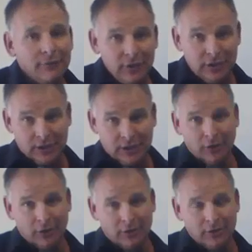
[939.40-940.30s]
for the year.
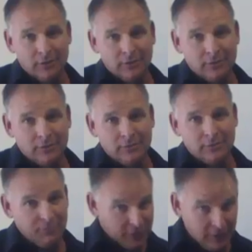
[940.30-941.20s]

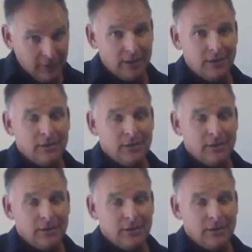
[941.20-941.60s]
Period.